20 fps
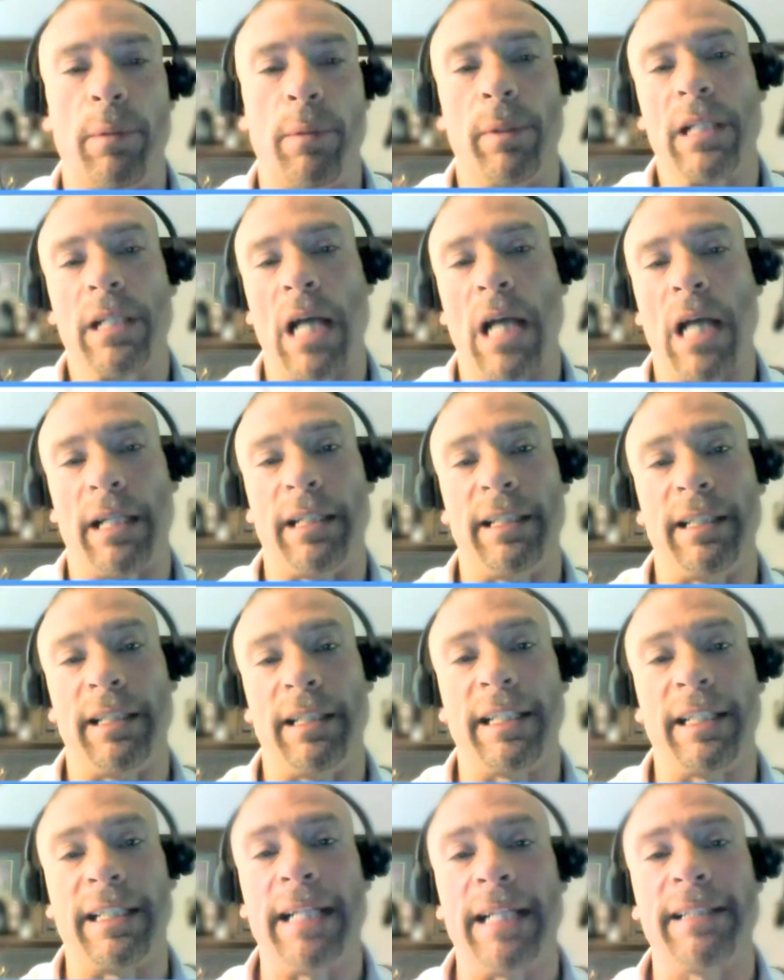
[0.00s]
they would kind of
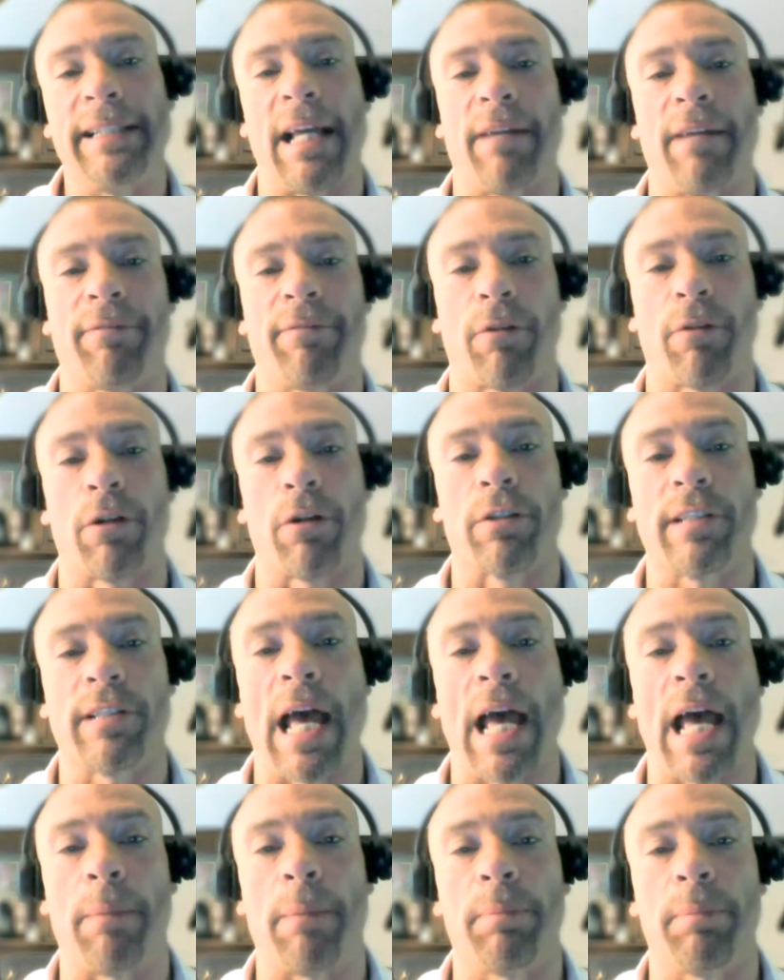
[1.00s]
negate that first
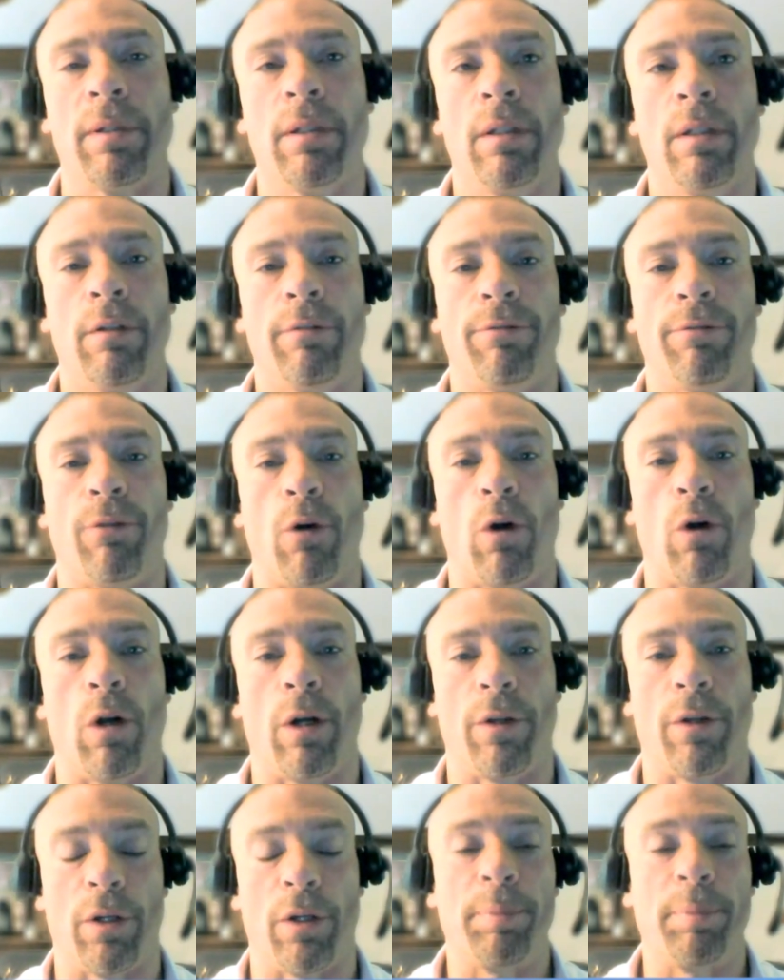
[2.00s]
tap
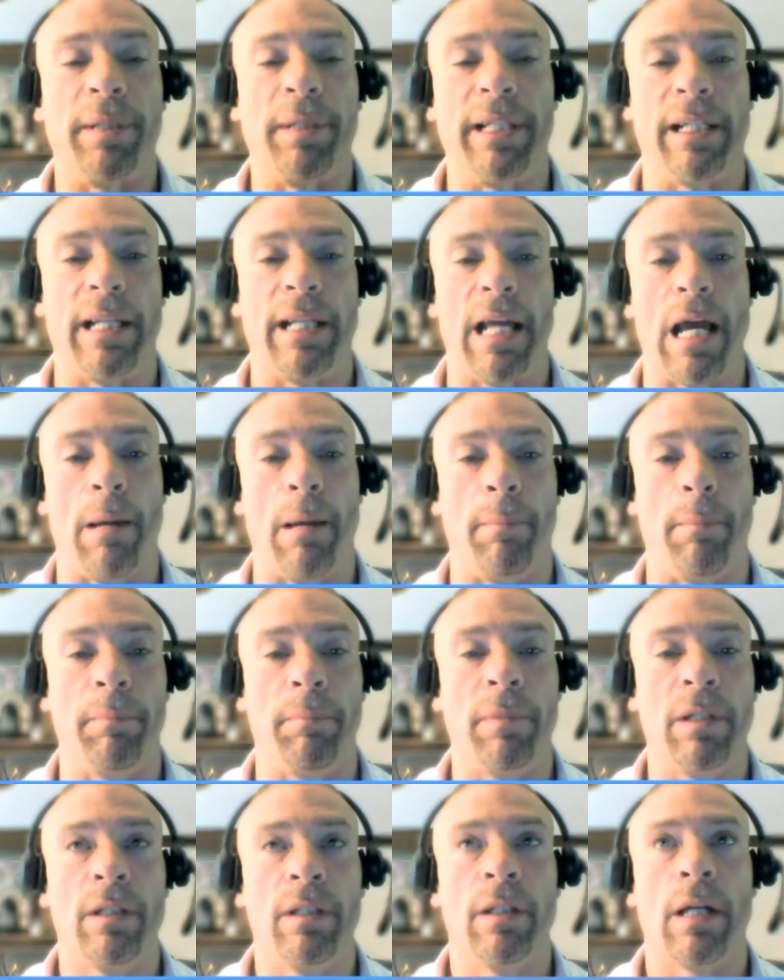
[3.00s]
for their
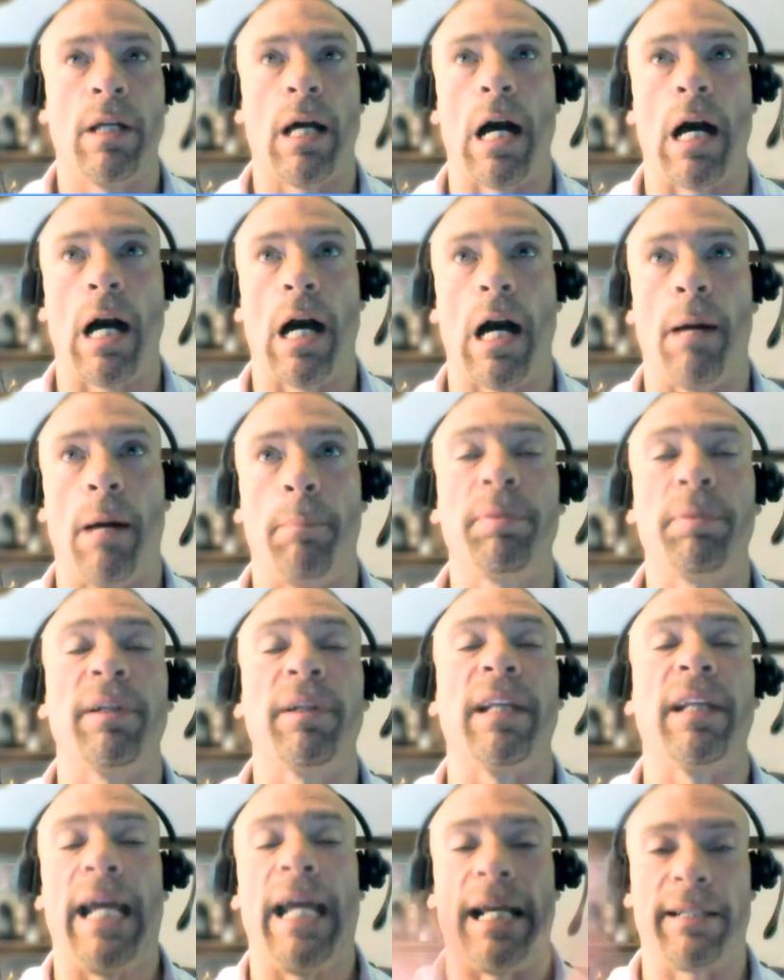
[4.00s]
PNM
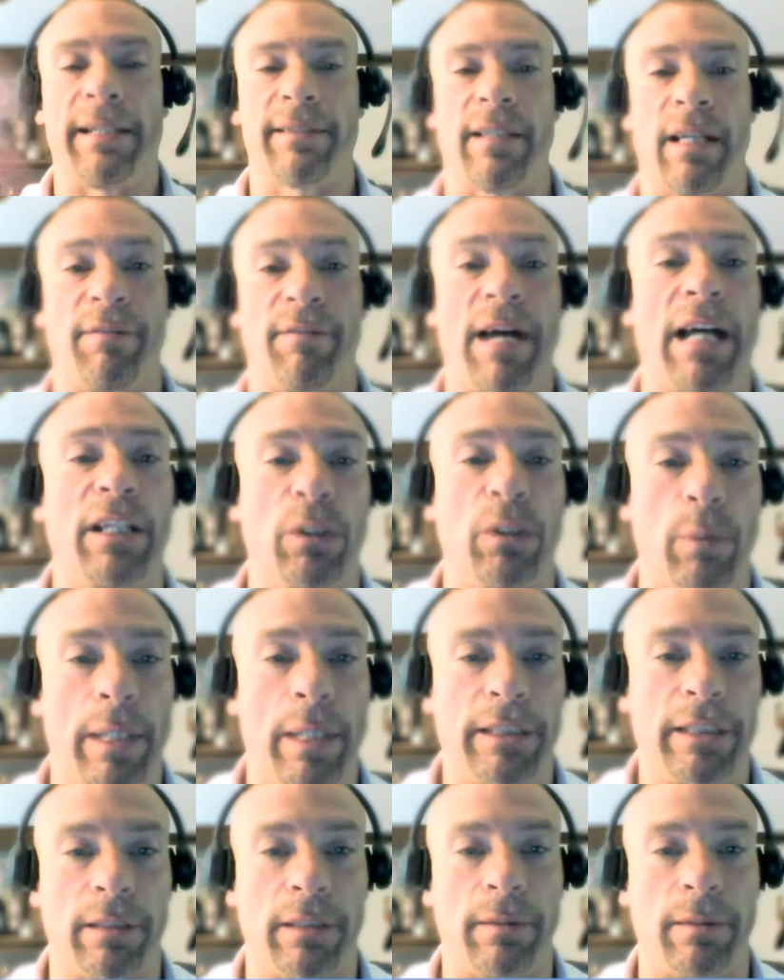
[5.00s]
plant
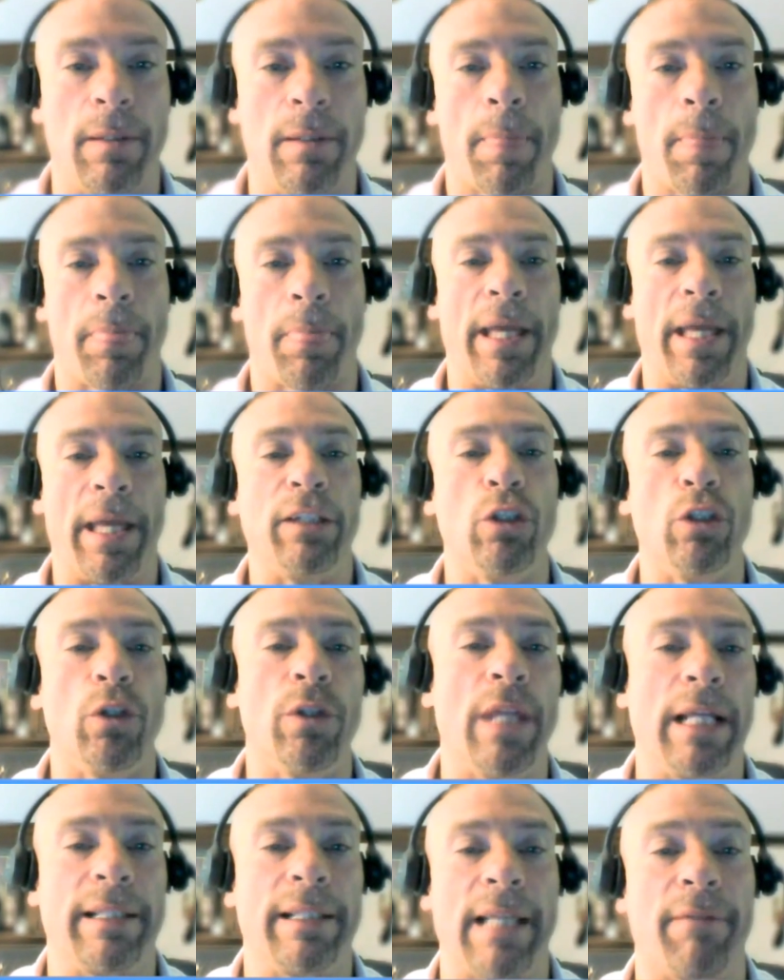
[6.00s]
evaluation. They
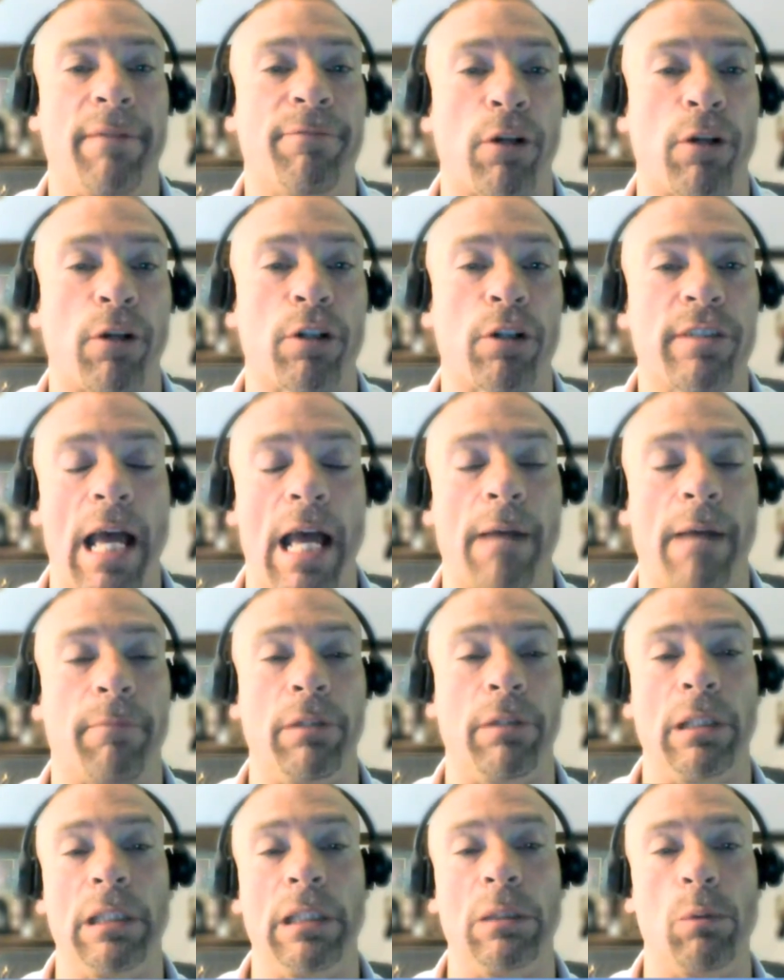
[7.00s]
knew that first tap
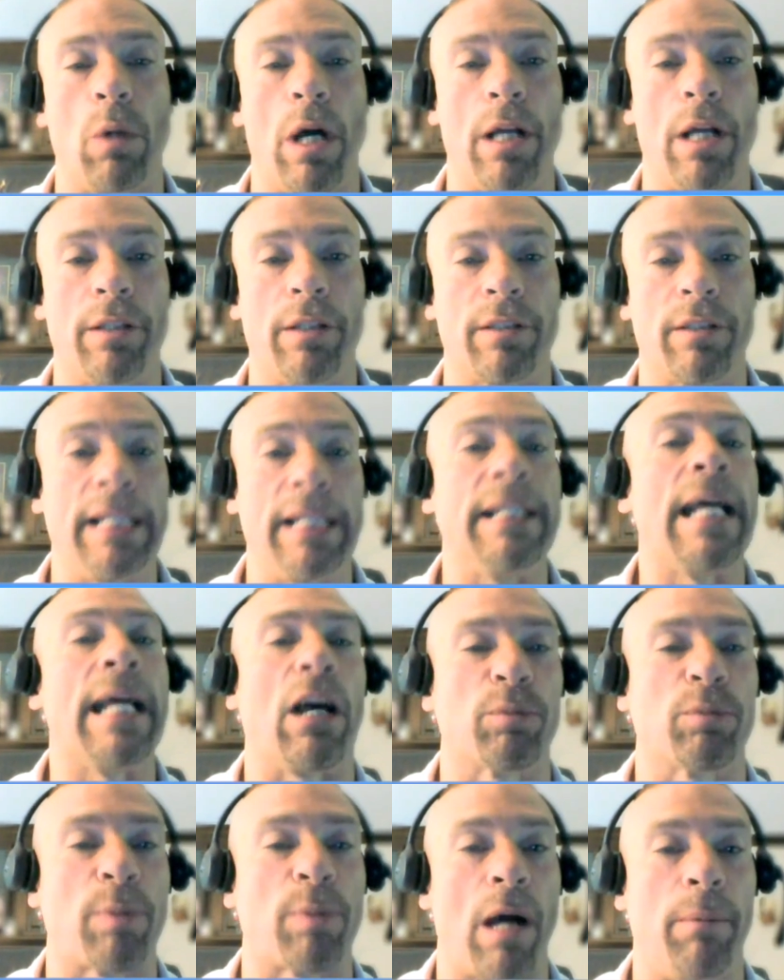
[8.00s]
really was
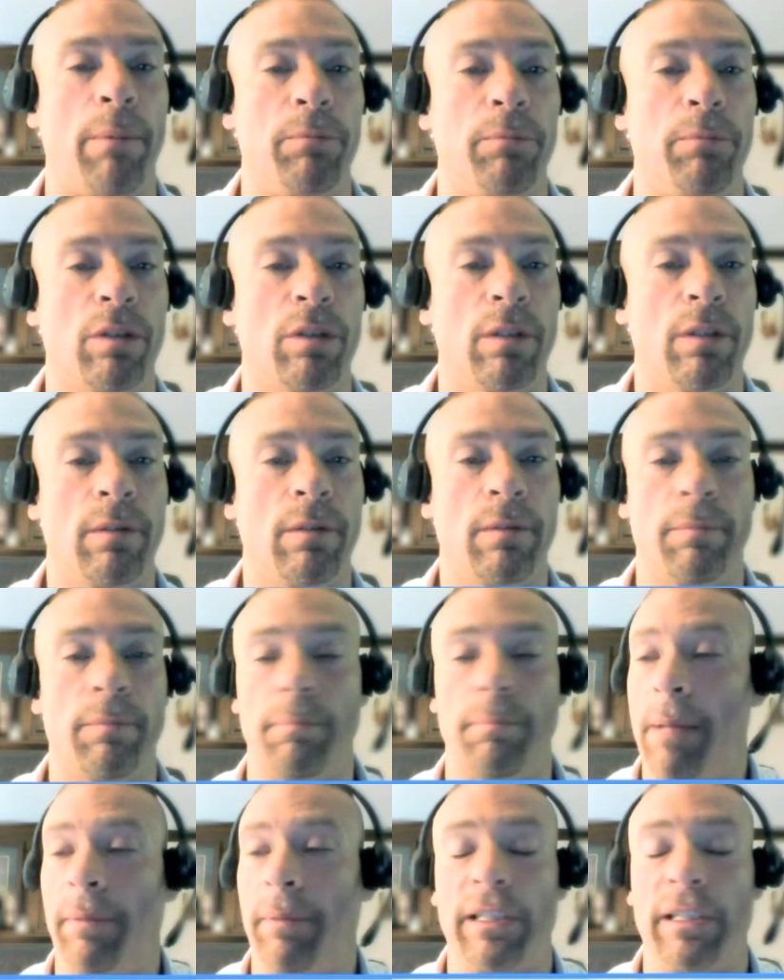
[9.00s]
in-house problems.
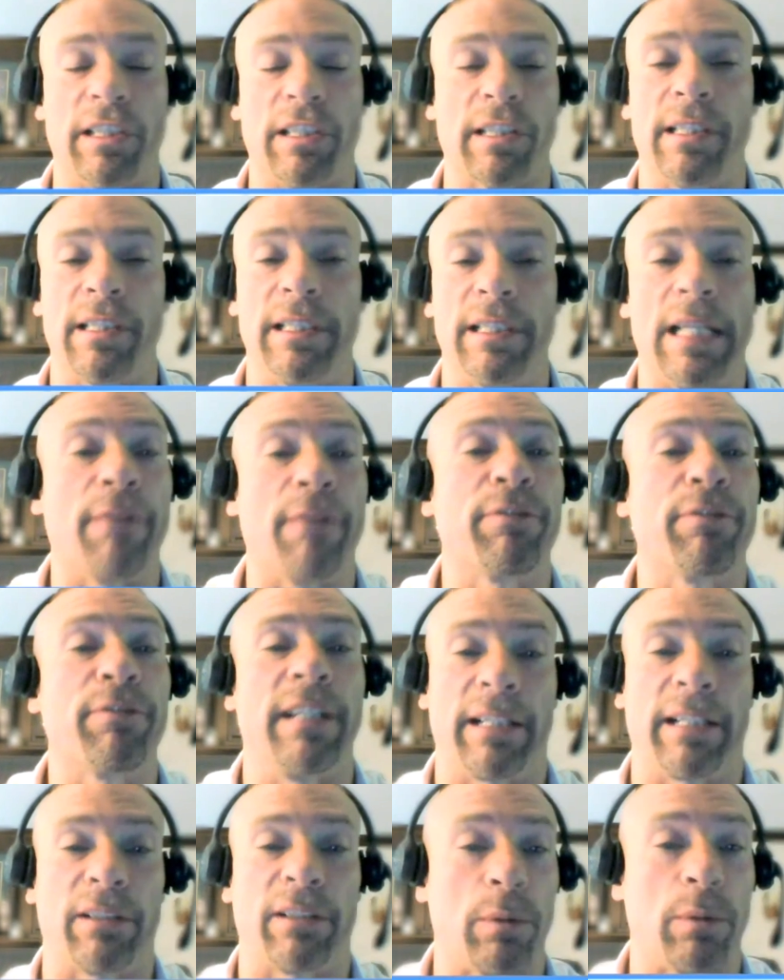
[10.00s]
Maybe it's just the
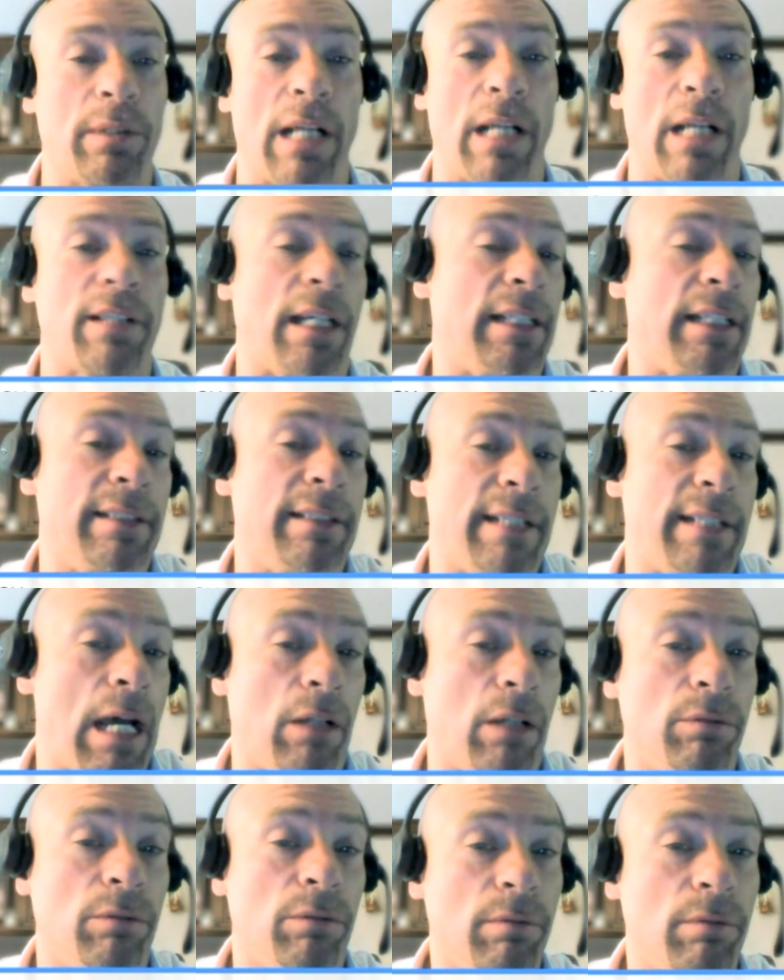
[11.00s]
F connector was not
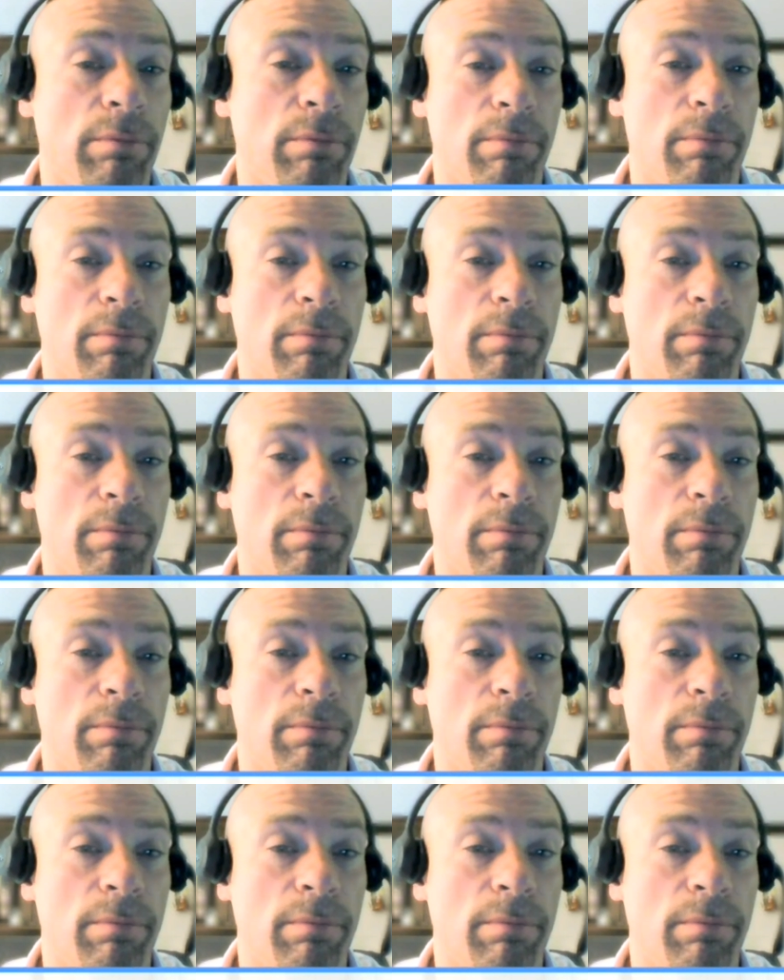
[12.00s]
tightened down.